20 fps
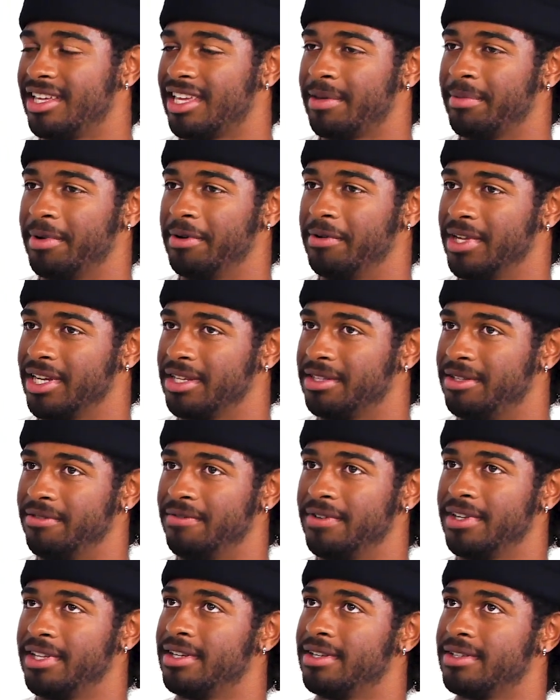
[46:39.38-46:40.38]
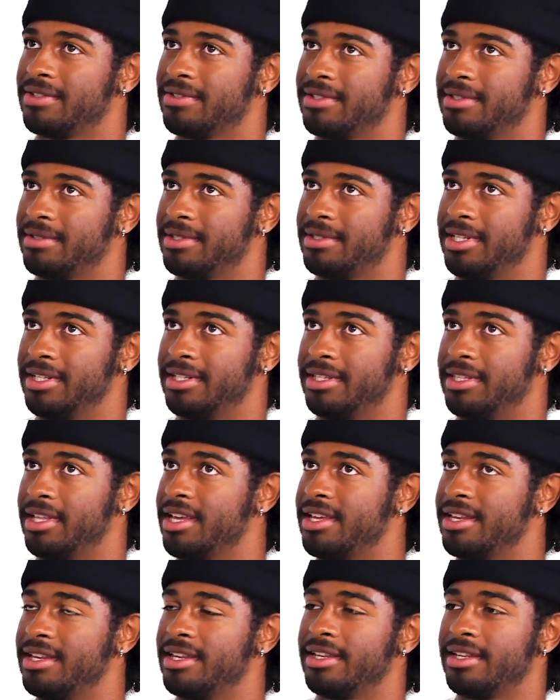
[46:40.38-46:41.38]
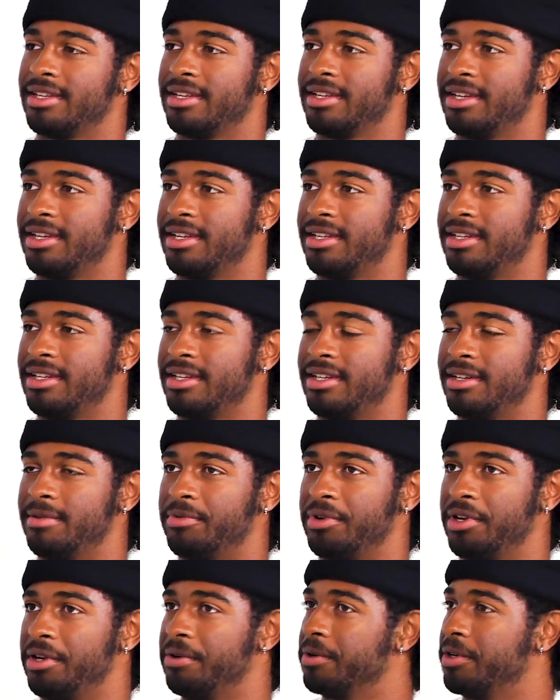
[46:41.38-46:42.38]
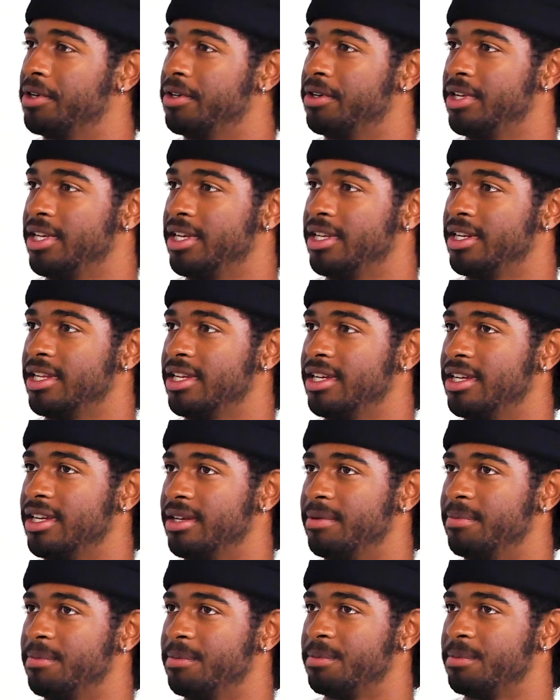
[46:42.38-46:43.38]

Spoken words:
Came out with like 2 videos since then, and pre-roll, and I